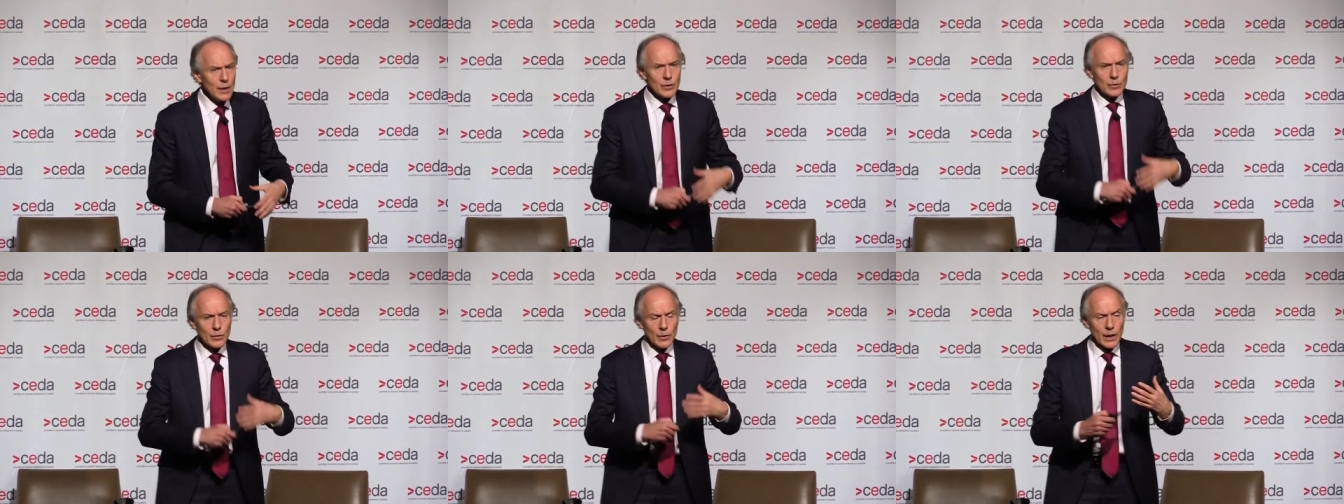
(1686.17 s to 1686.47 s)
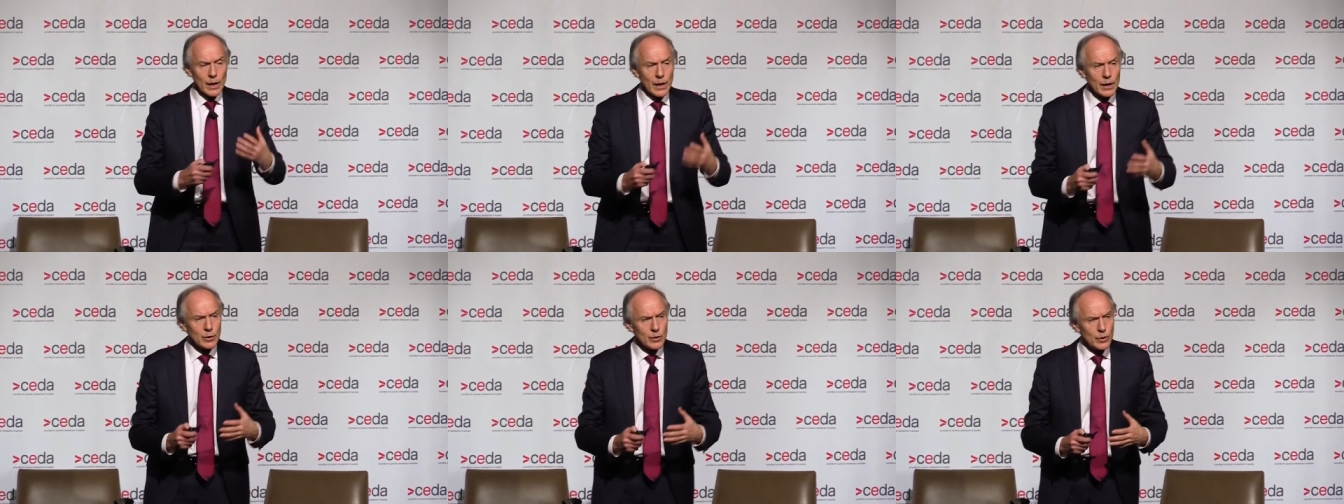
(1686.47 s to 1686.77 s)

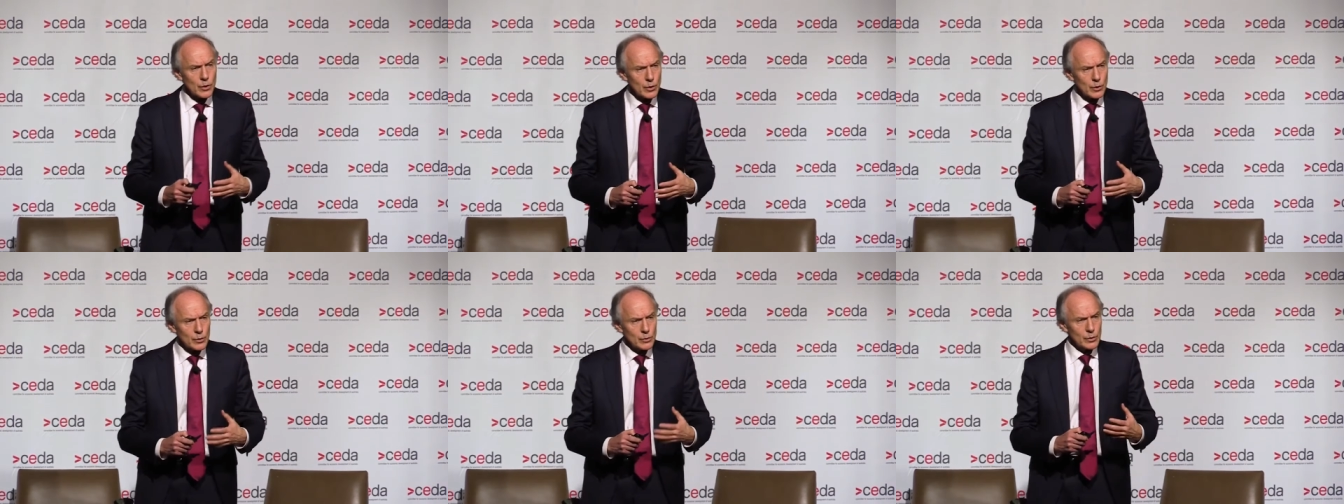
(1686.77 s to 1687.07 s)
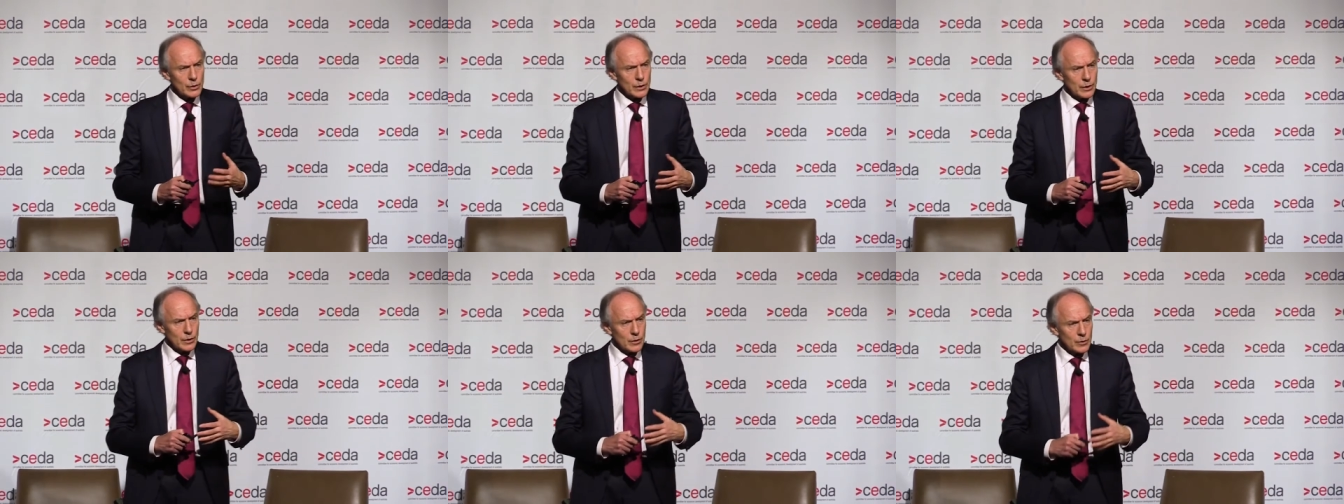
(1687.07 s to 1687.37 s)
So our
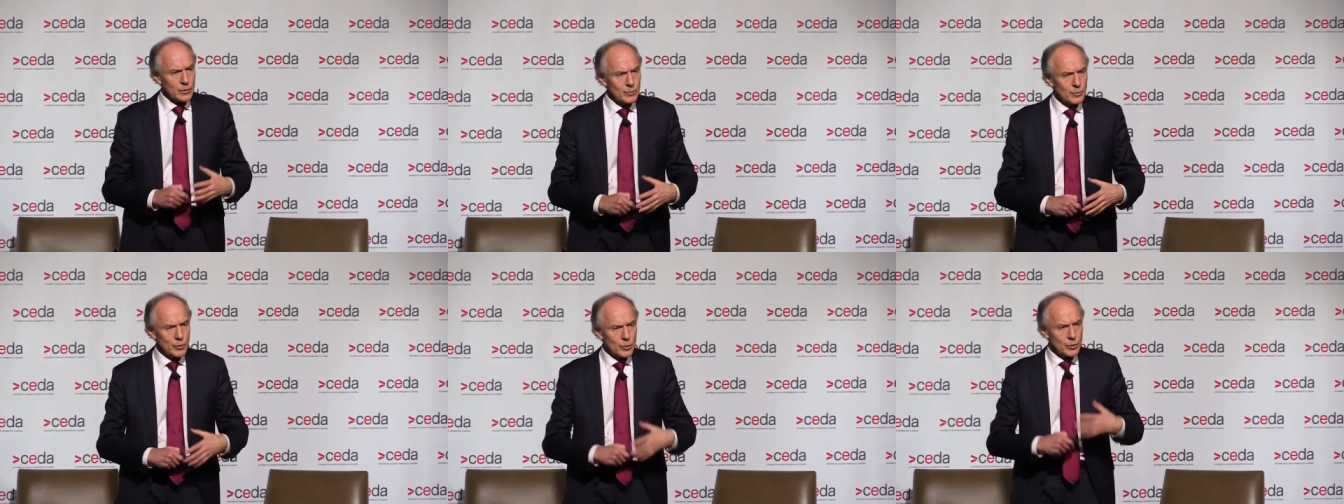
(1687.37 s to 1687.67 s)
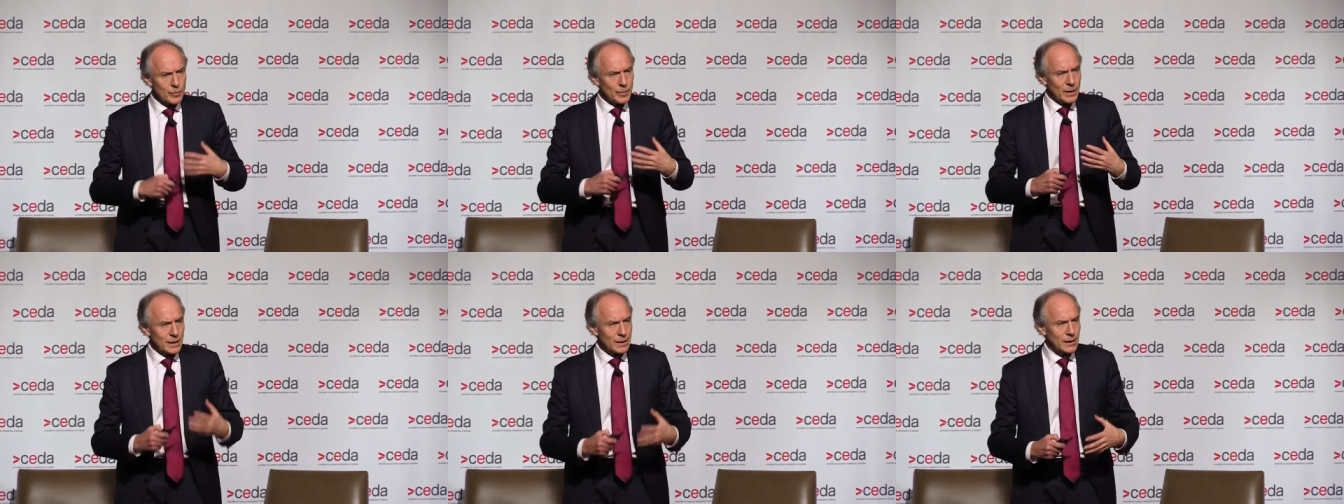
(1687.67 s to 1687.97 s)
goal is
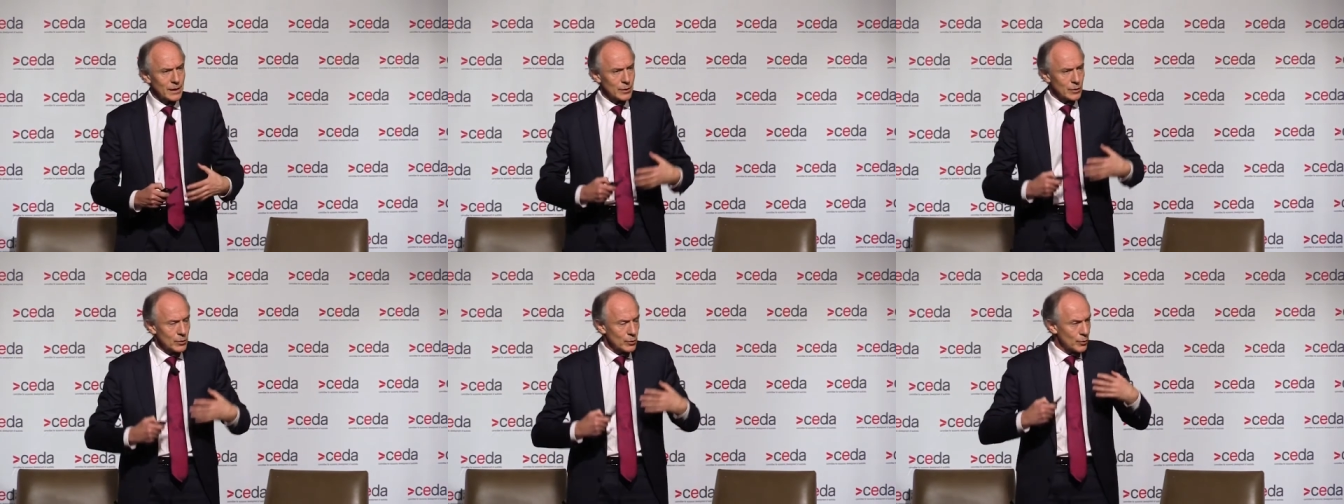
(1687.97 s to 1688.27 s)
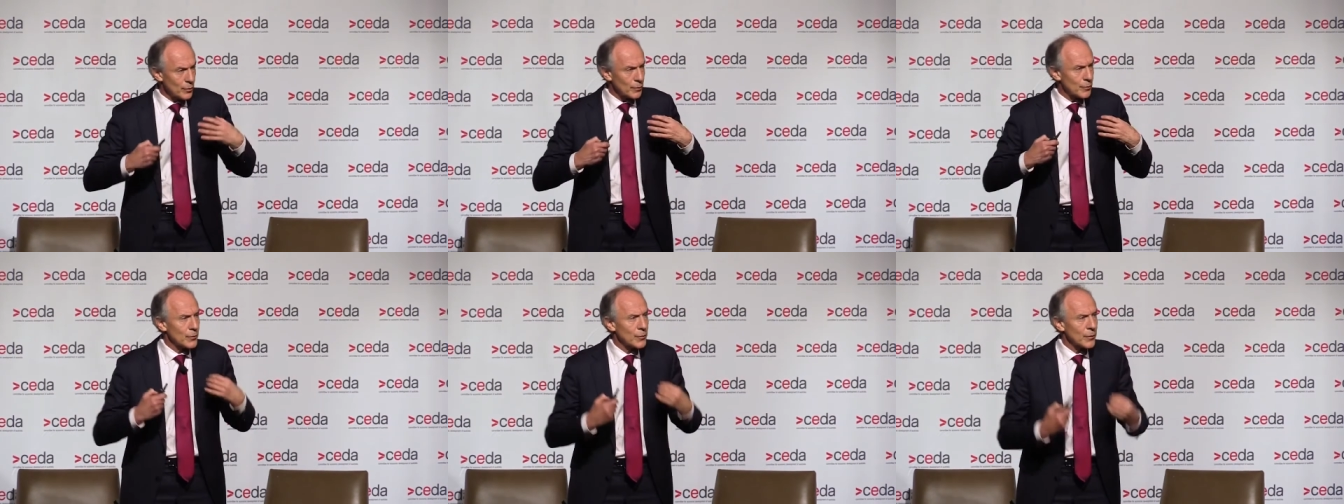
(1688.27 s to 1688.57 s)
more about getting
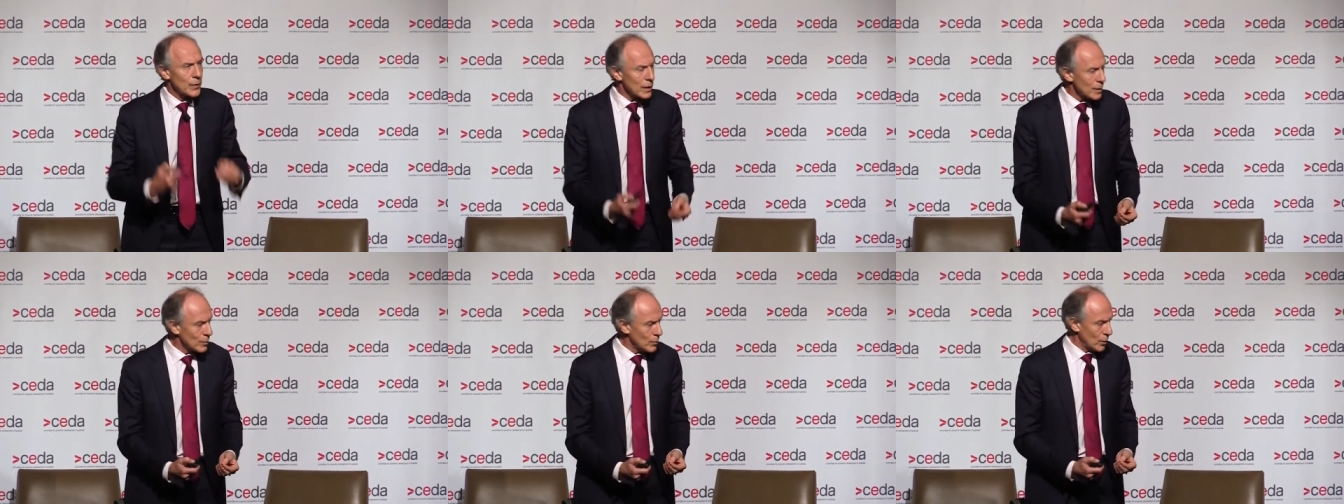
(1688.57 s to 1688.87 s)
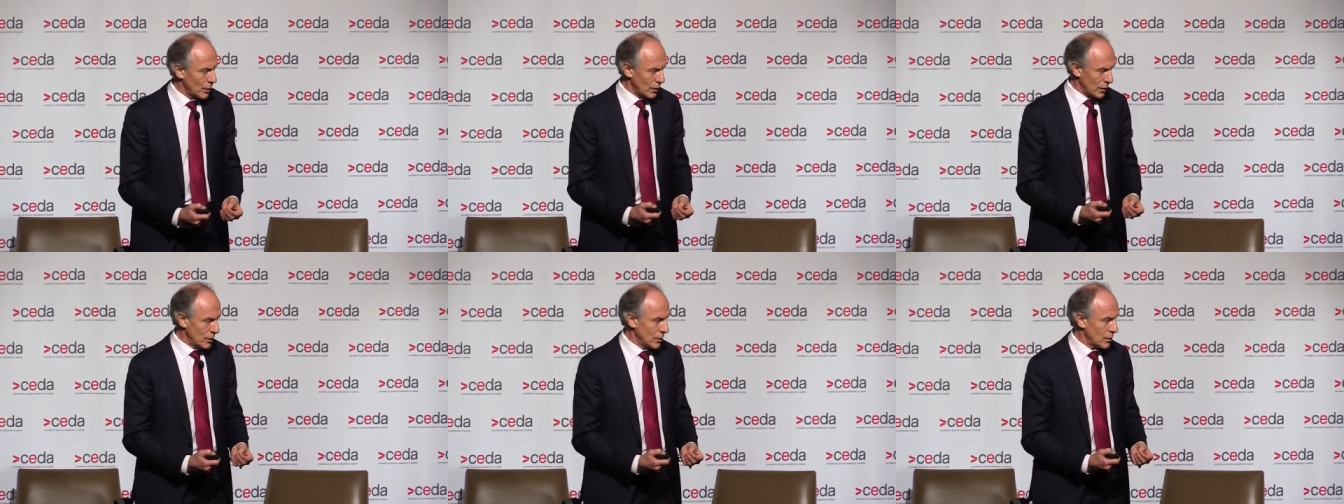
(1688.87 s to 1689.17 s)
all the
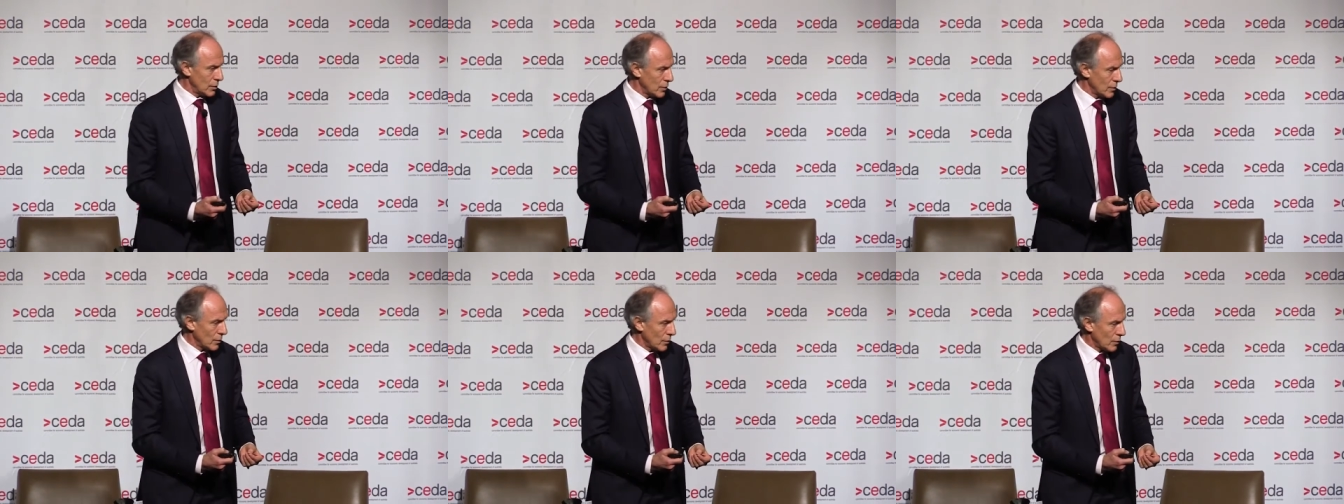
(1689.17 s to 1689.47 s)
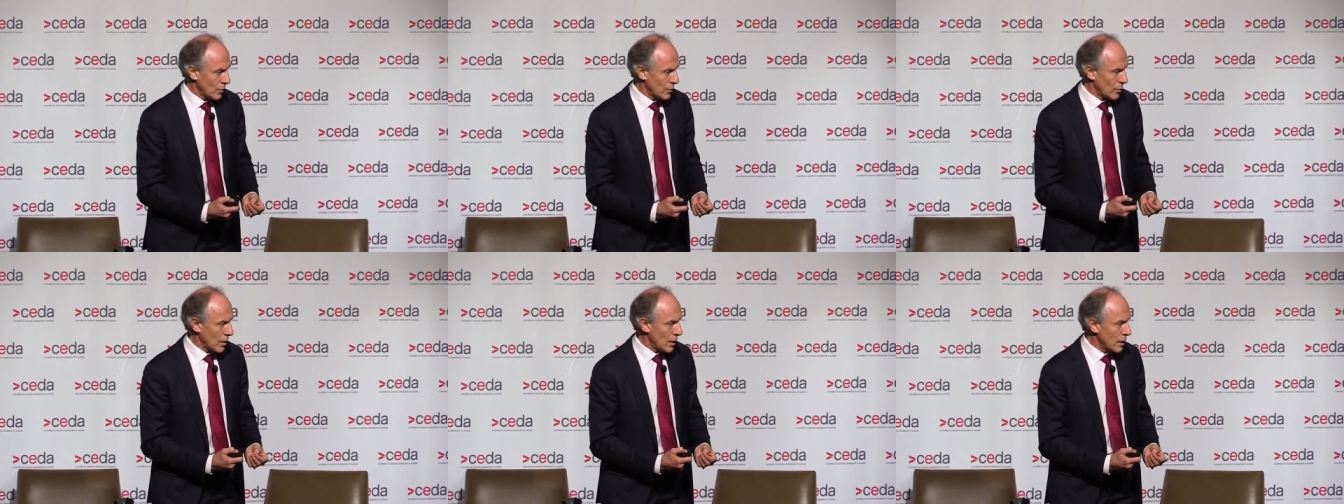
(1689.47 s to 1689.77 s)
framework
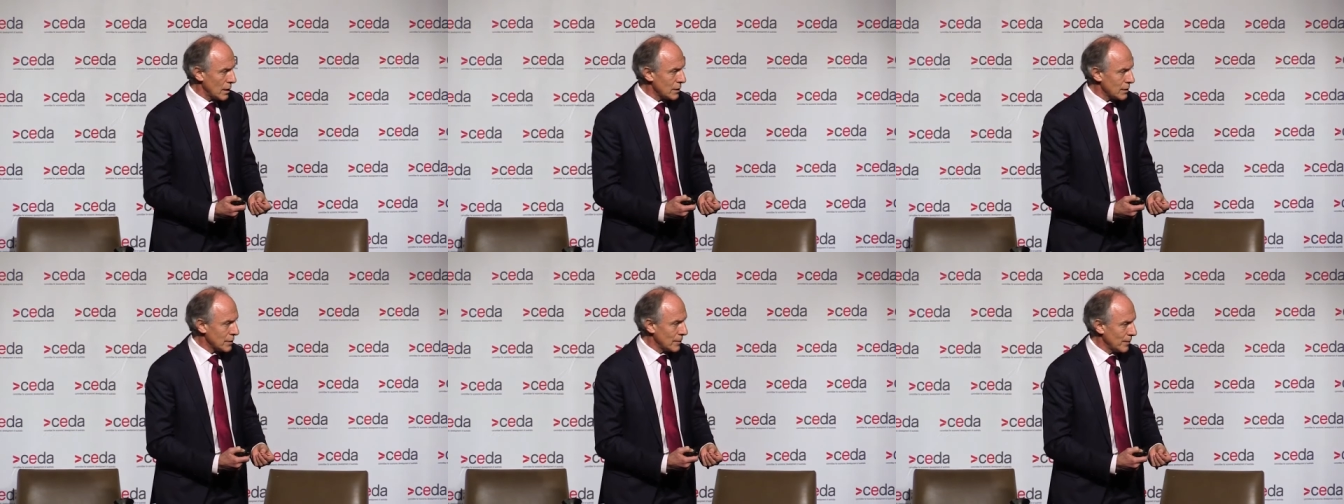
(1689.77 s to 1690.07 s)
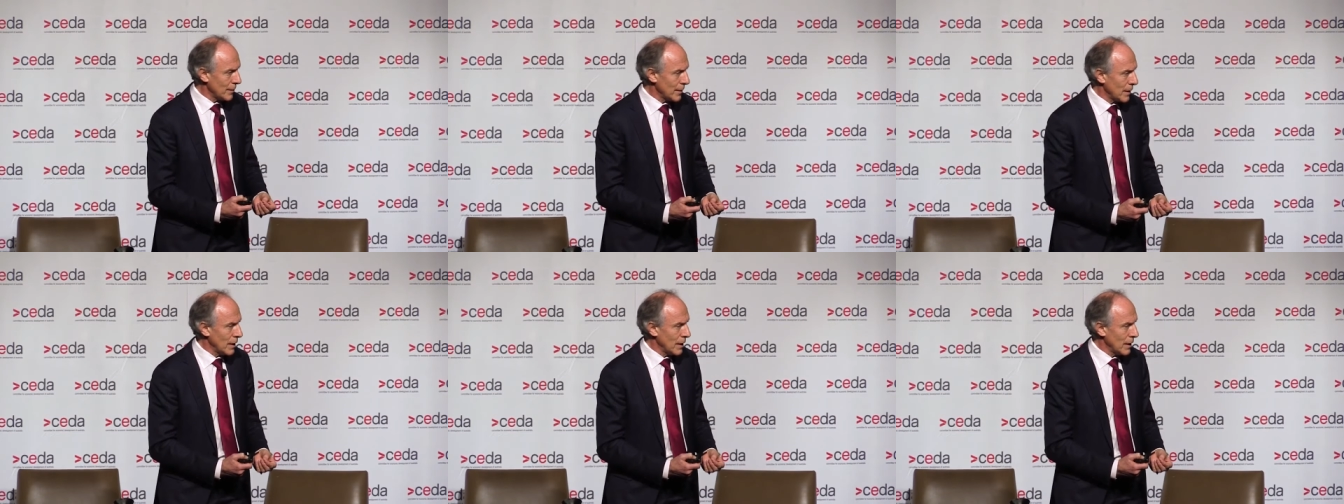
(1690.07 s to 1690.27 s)
conditions right